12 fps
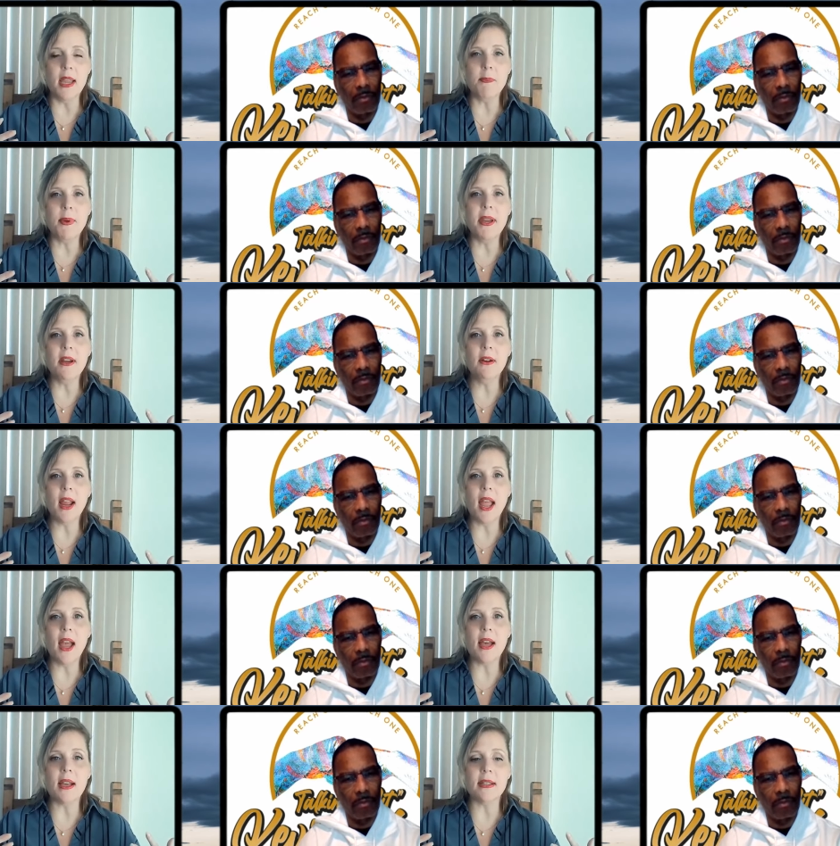Speaker 1: appear
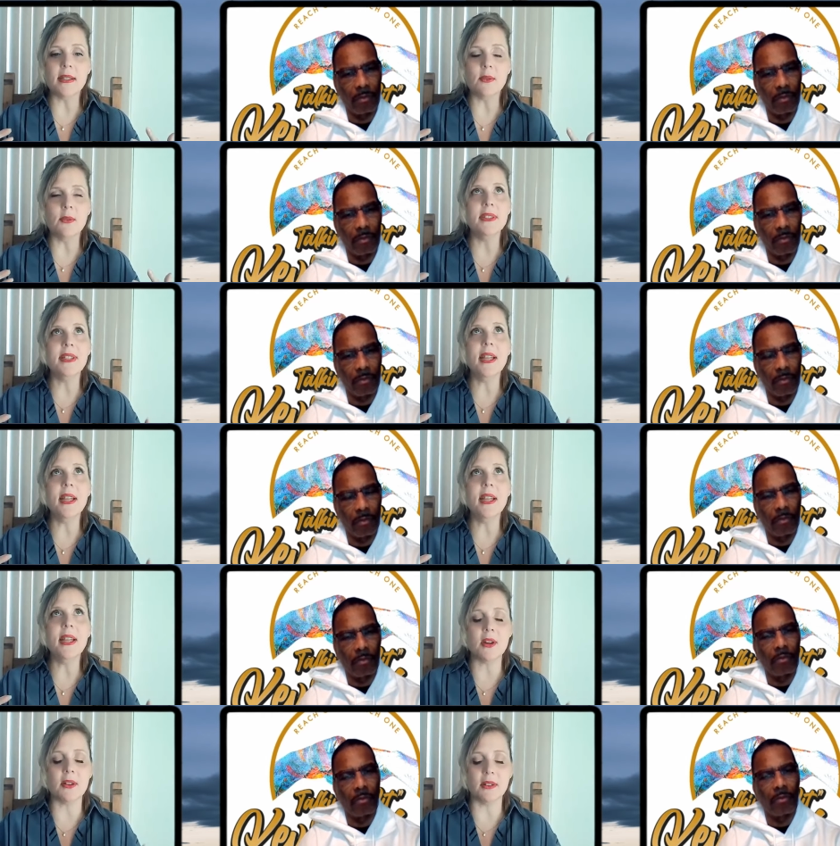as, or not
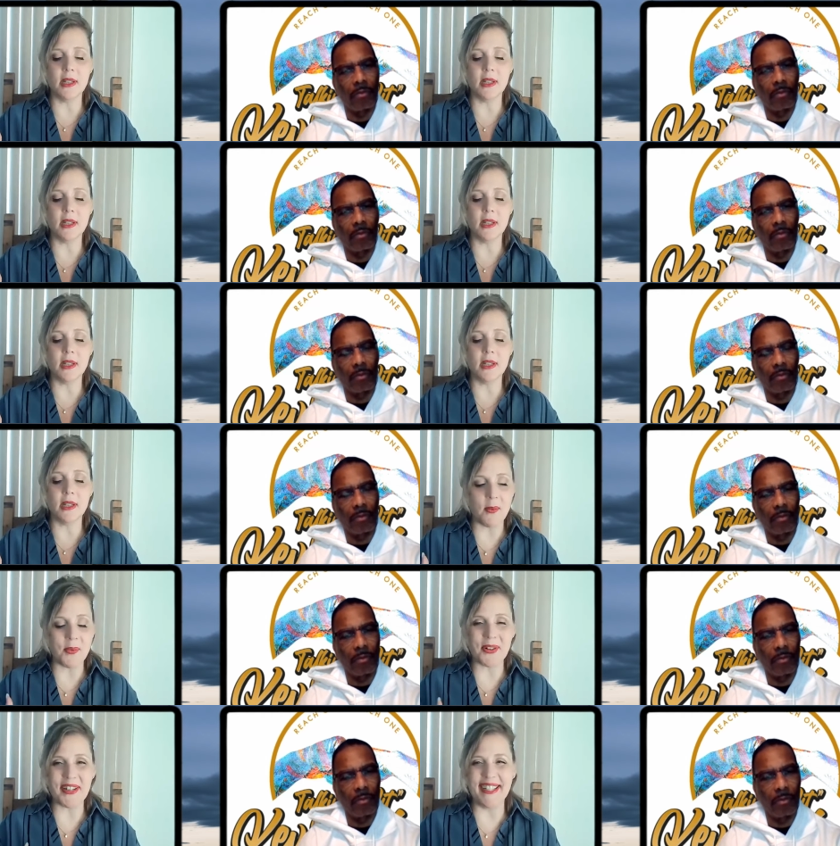appear, let me get the
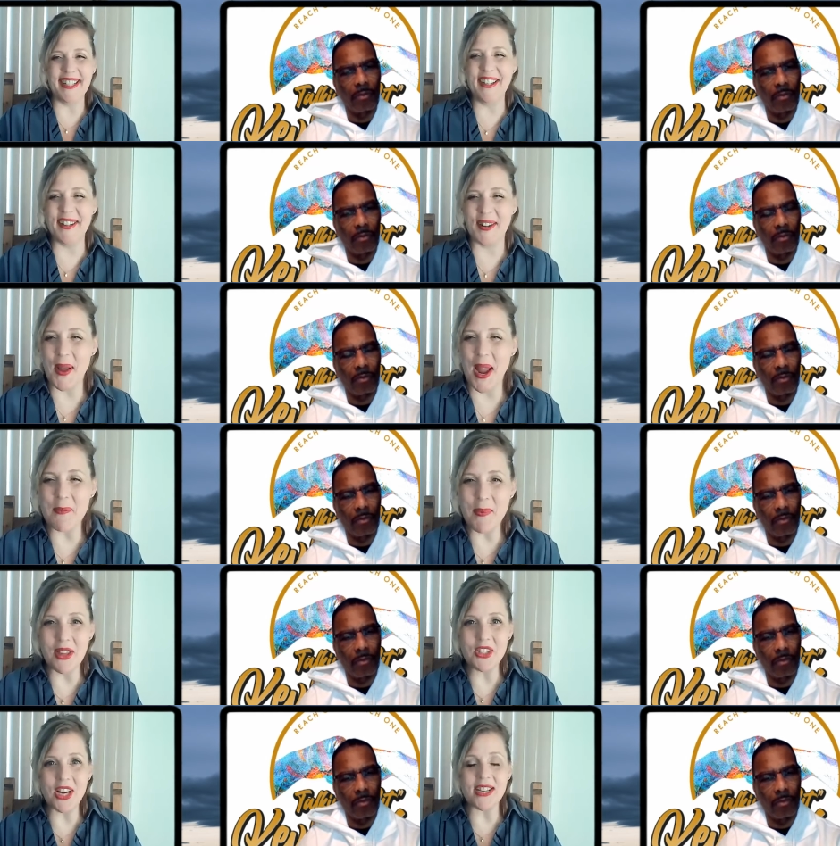right word in here, I
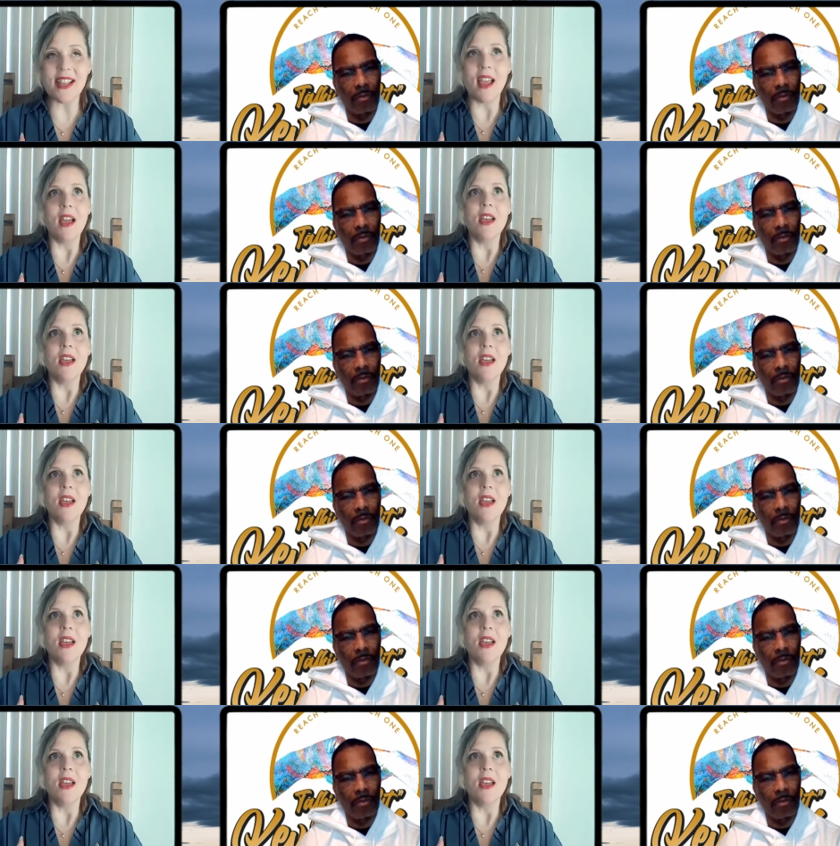apologize.